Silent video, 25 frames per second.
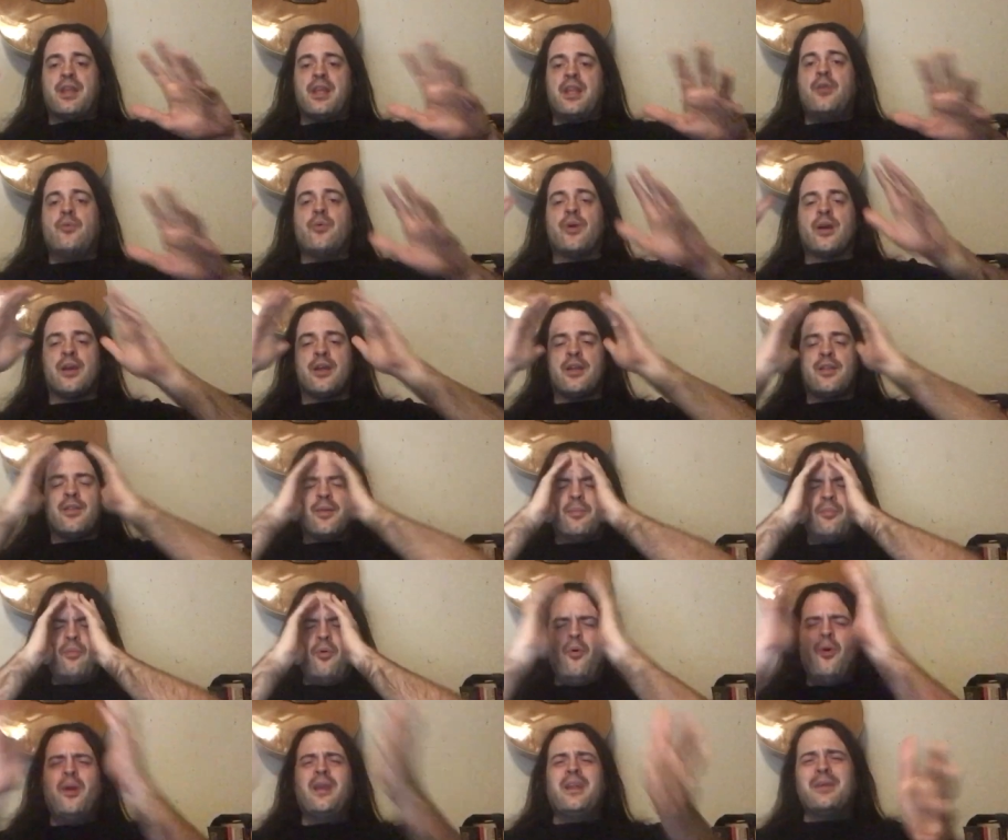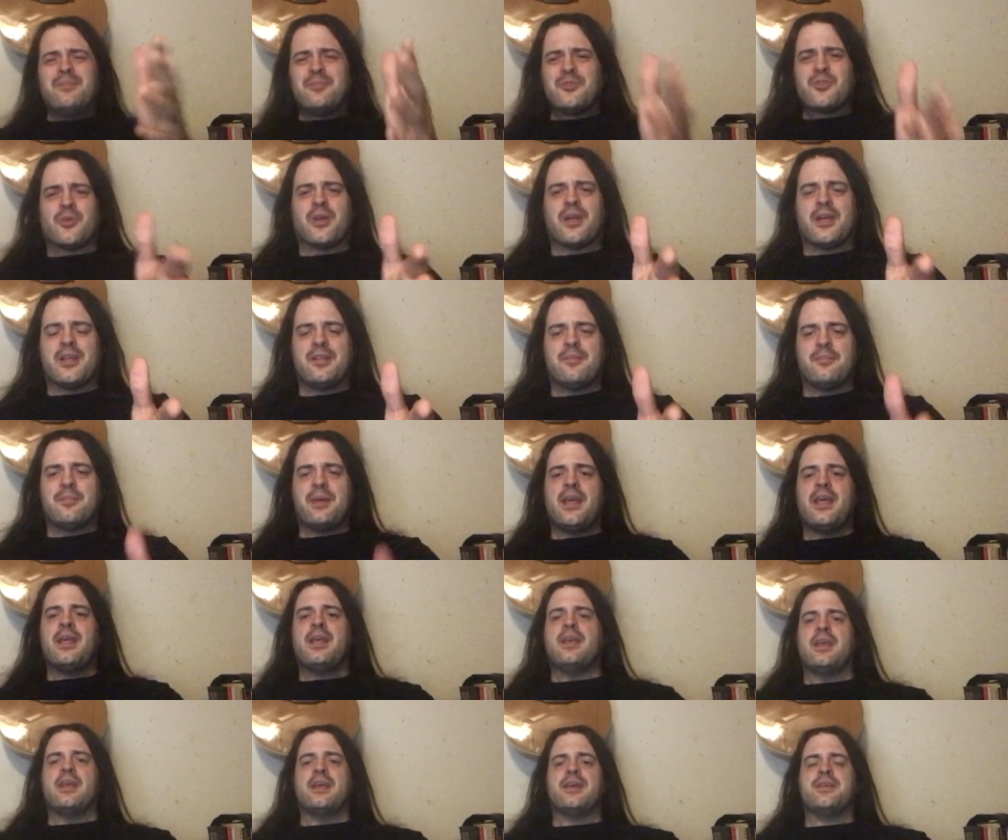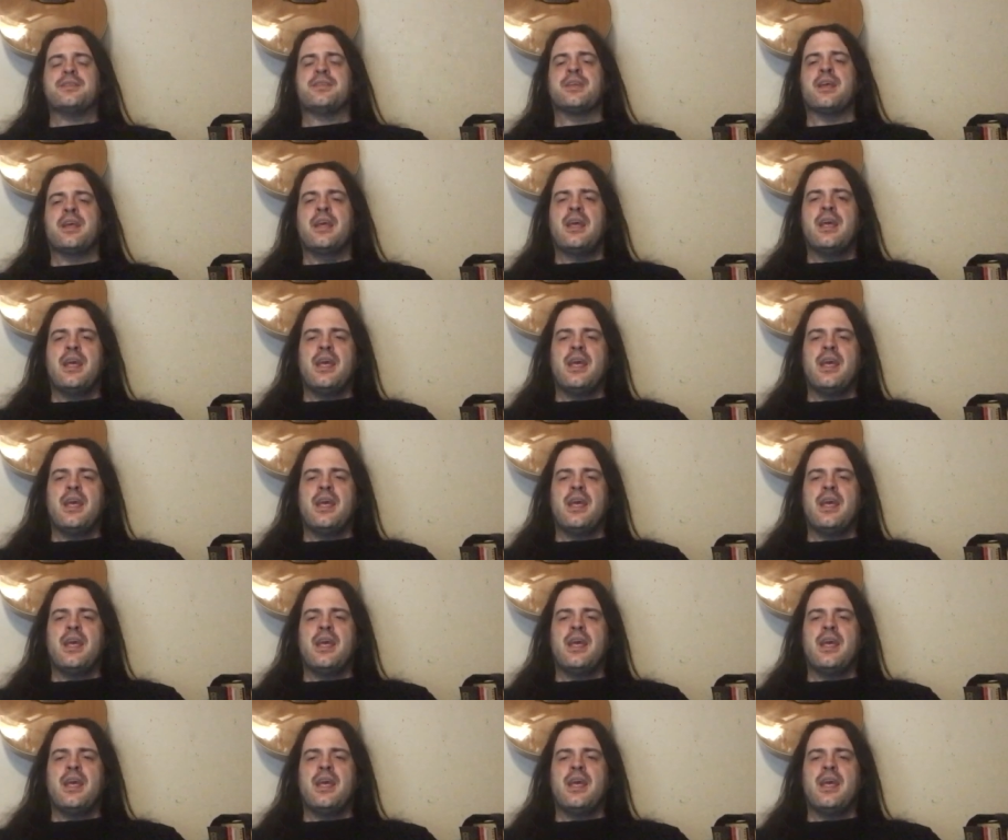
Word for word: Anyway, the point I'm trying to make is